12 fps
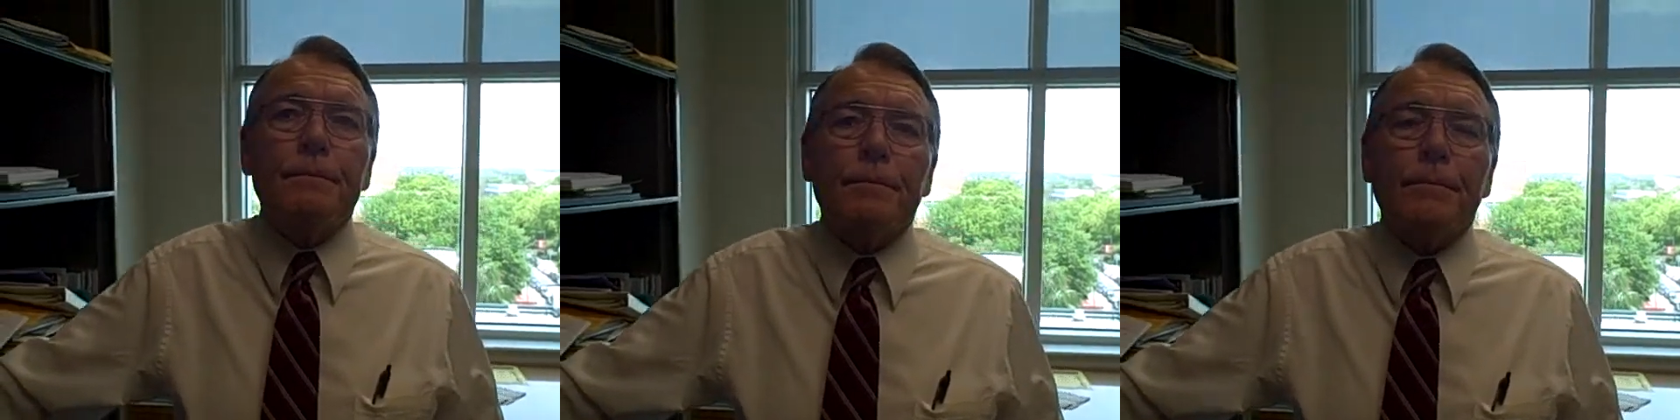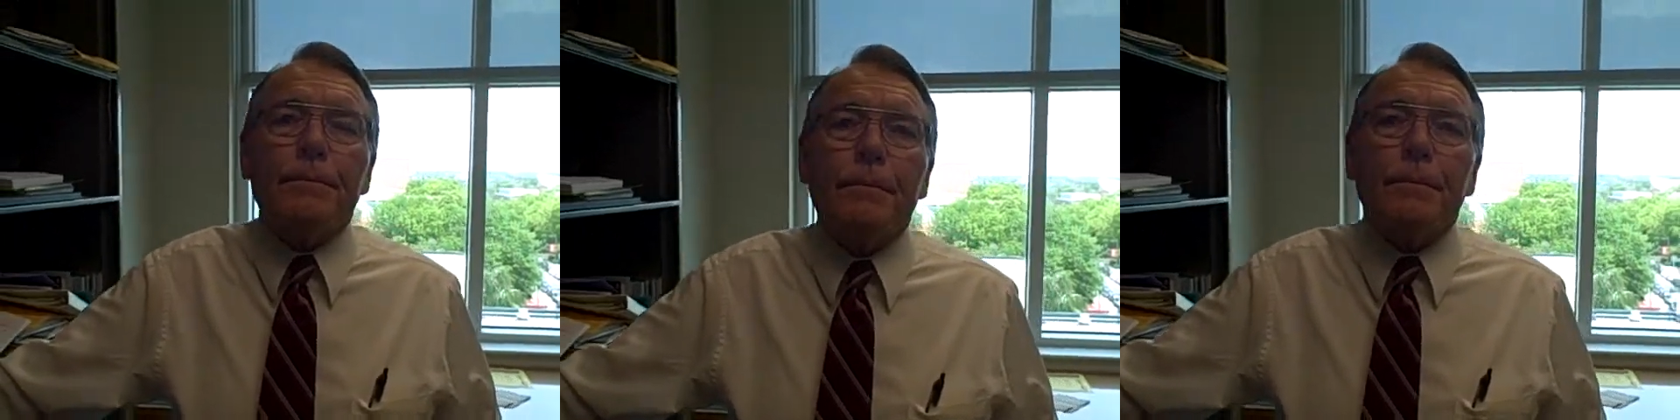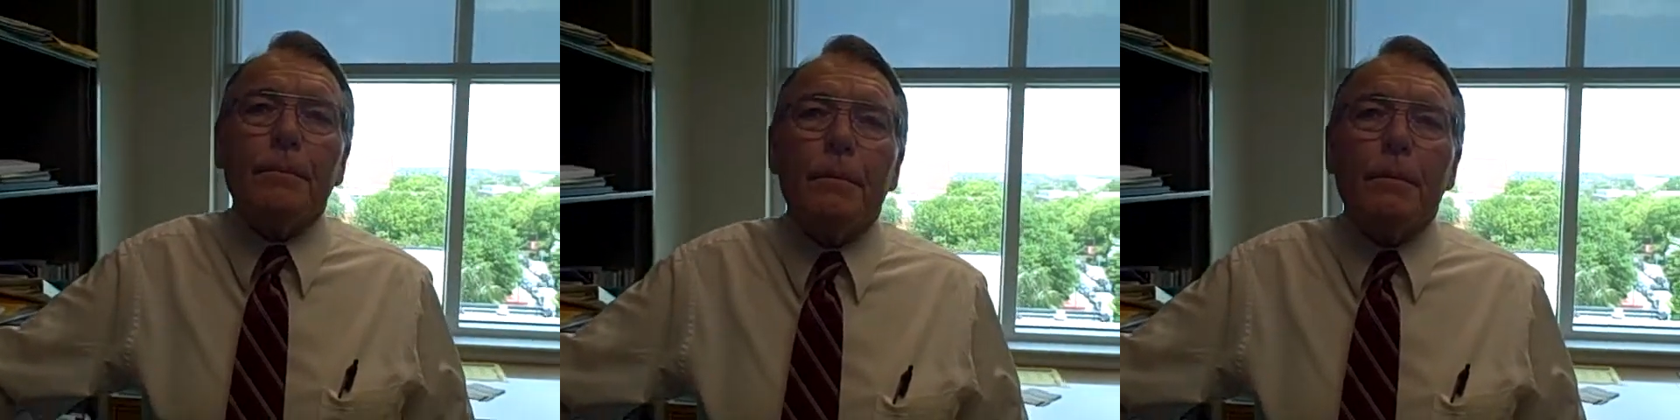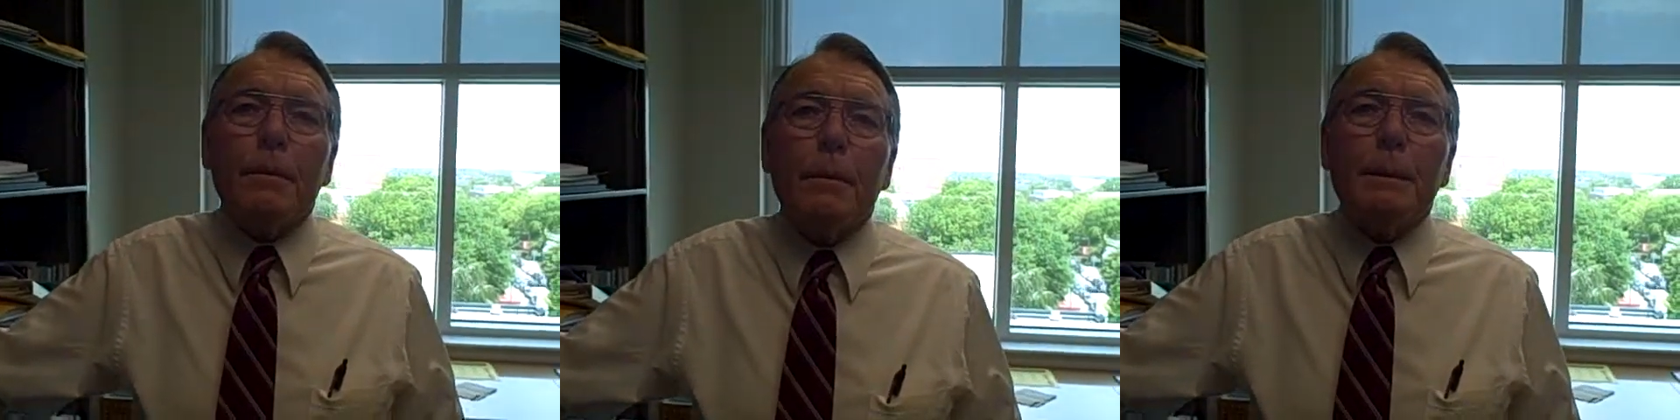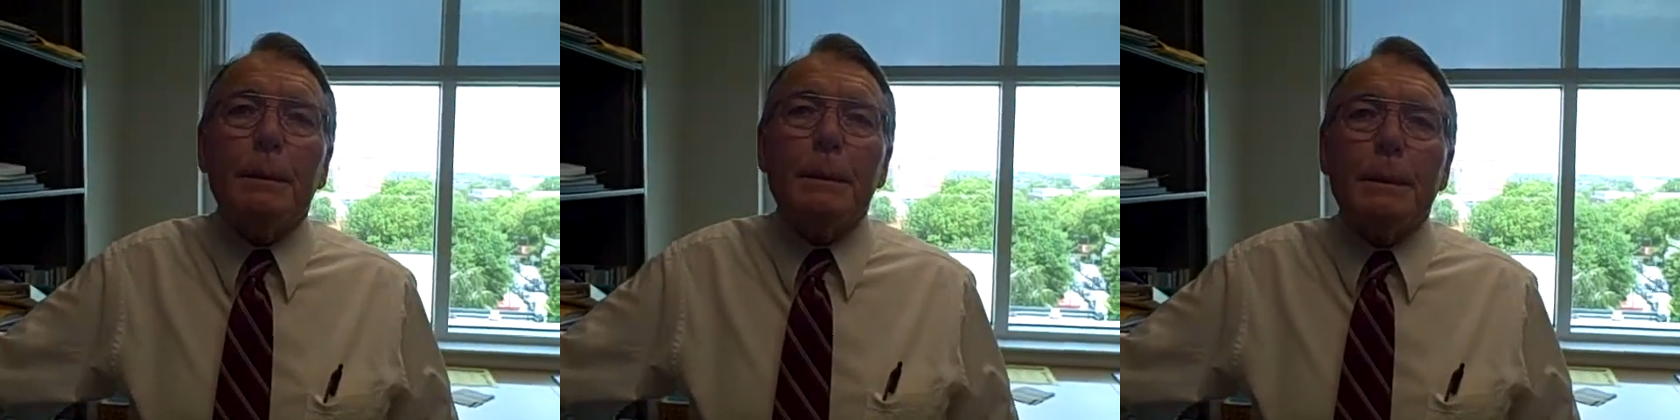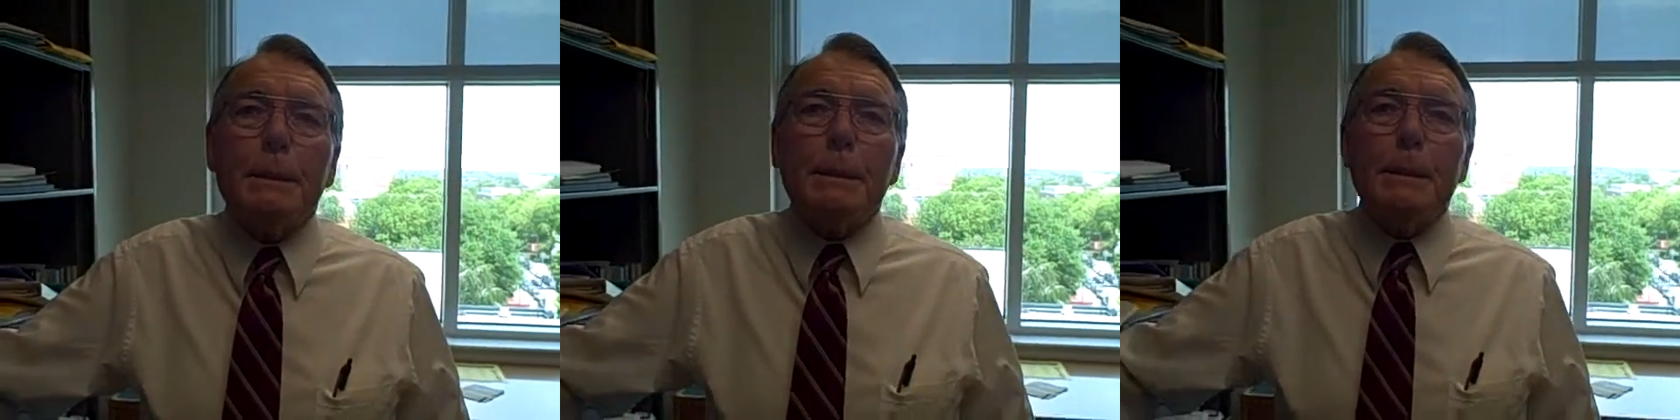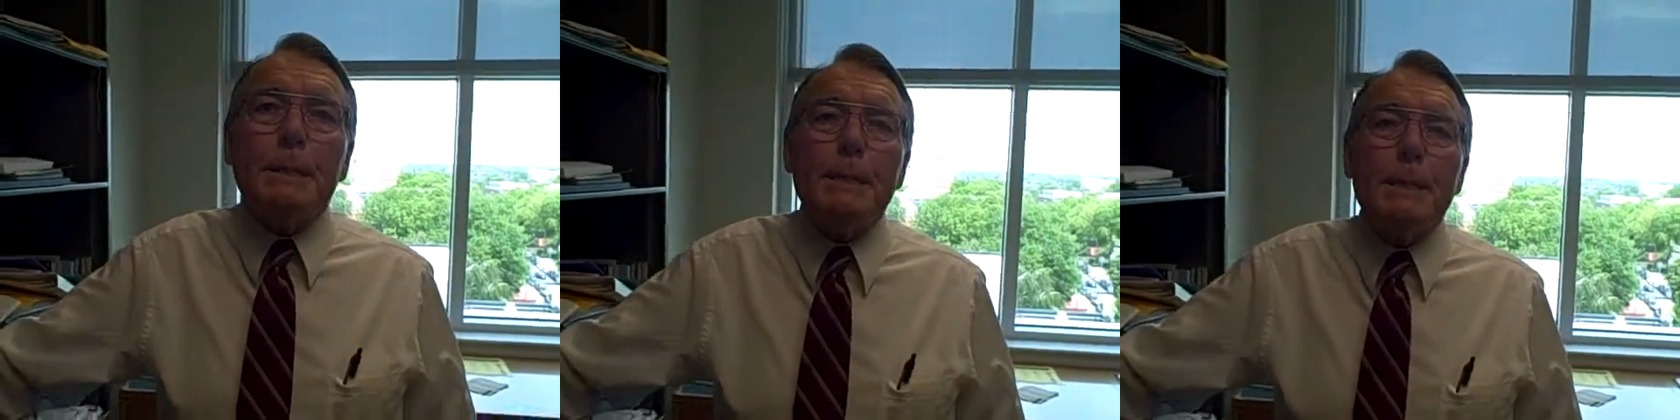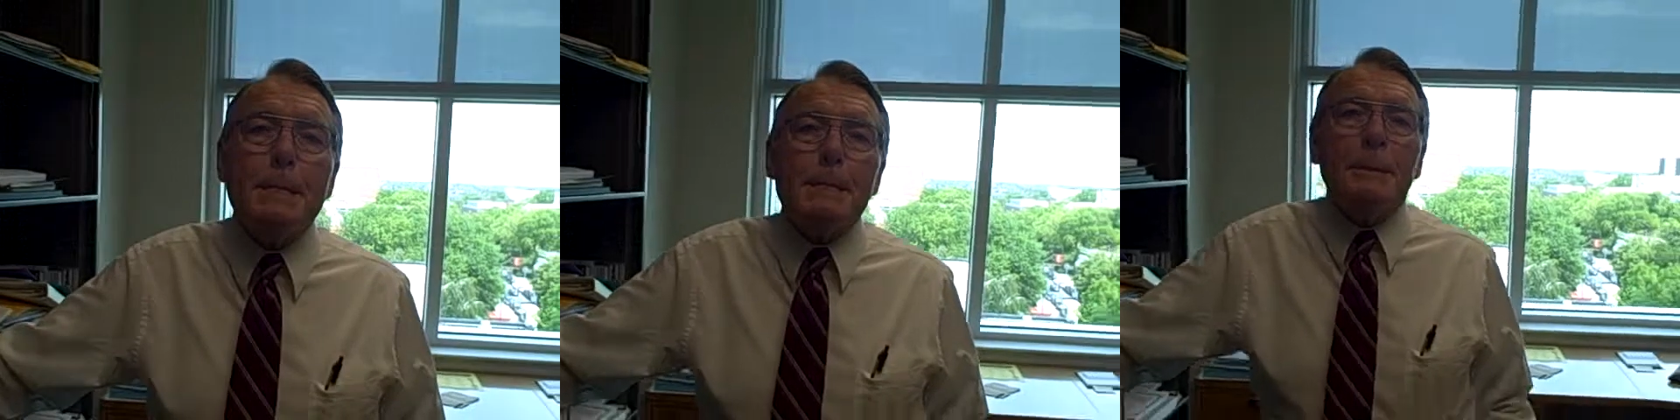Typically, I did this
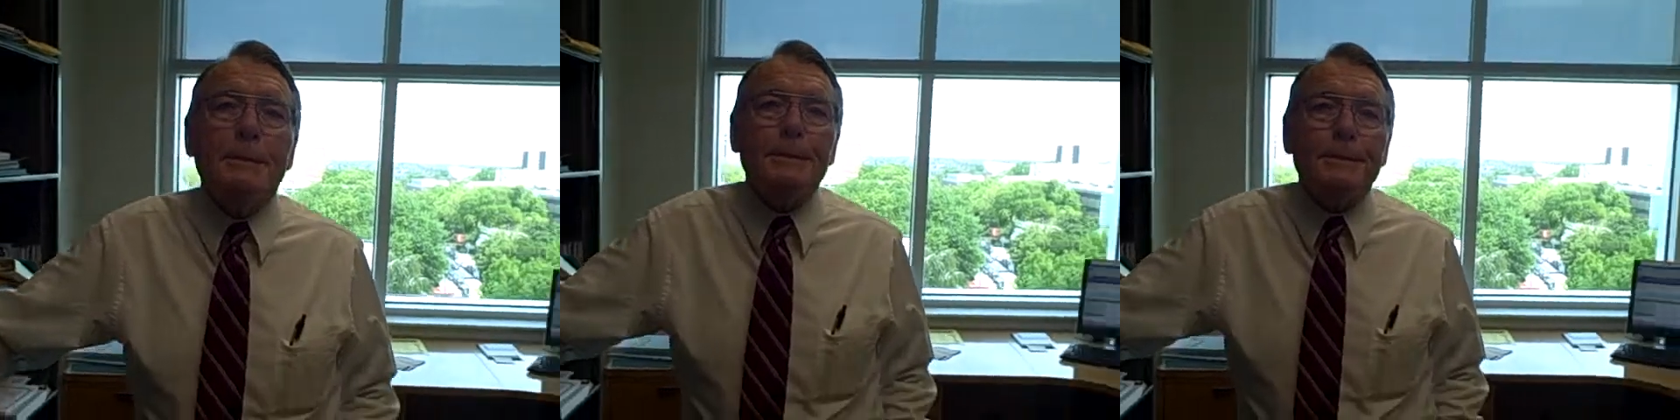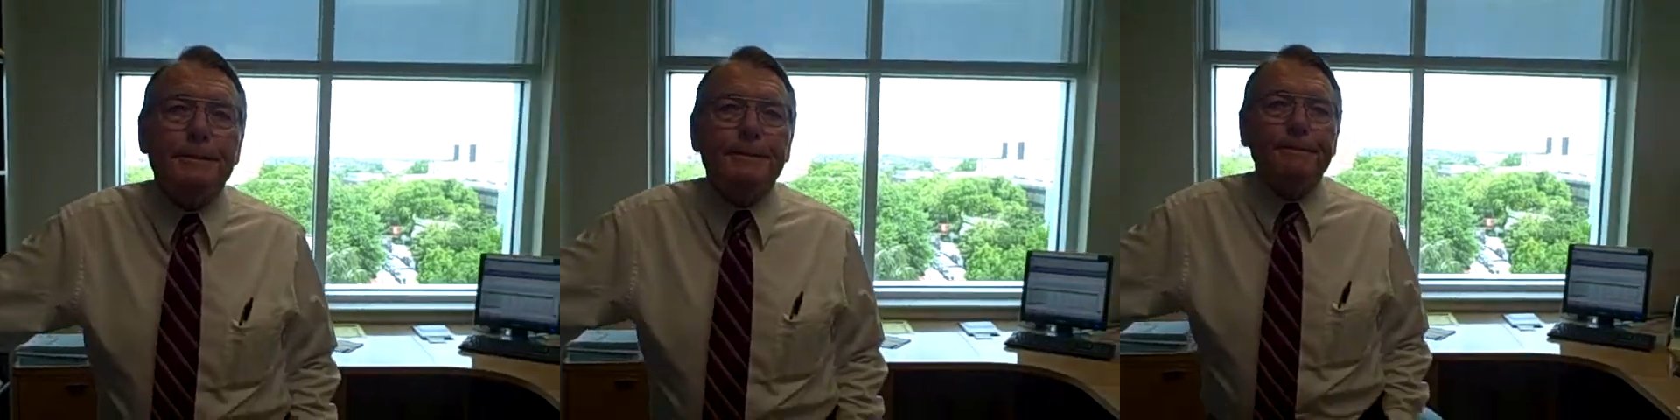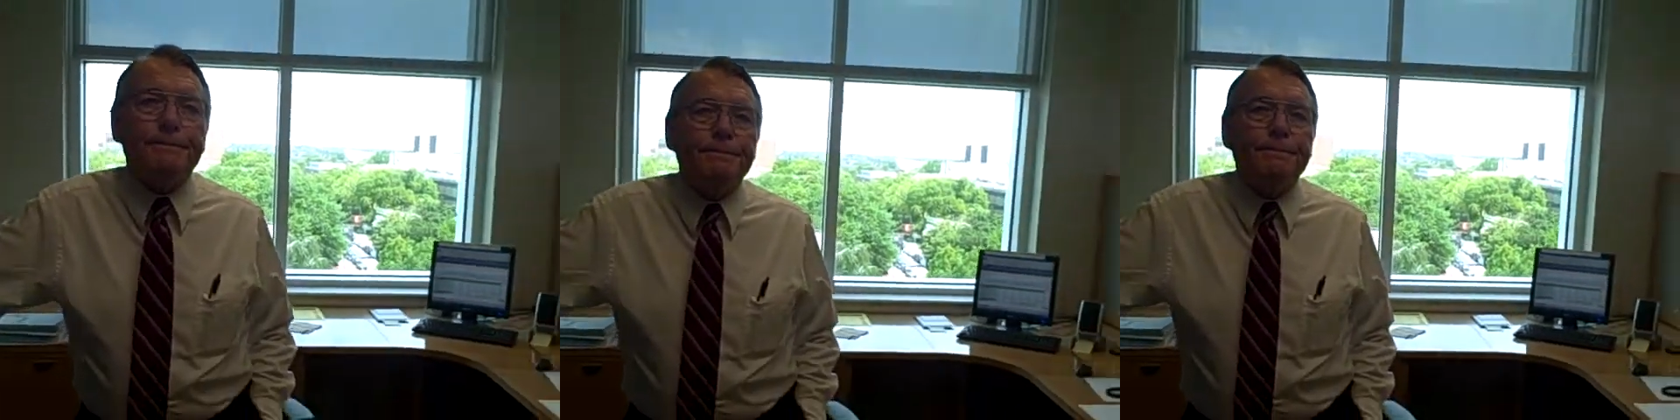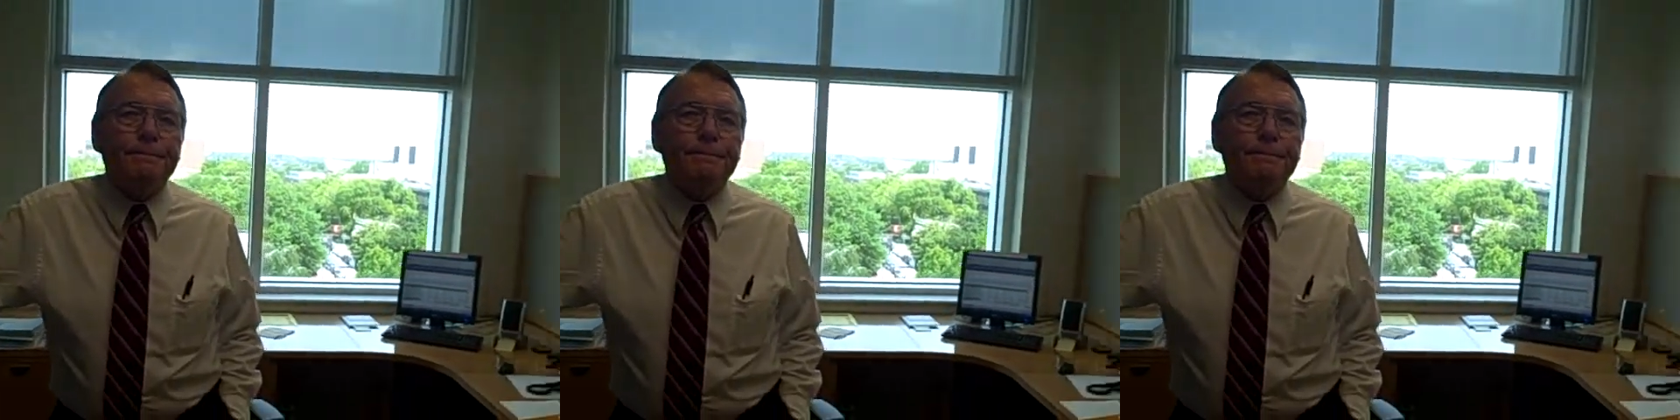myself, and it would take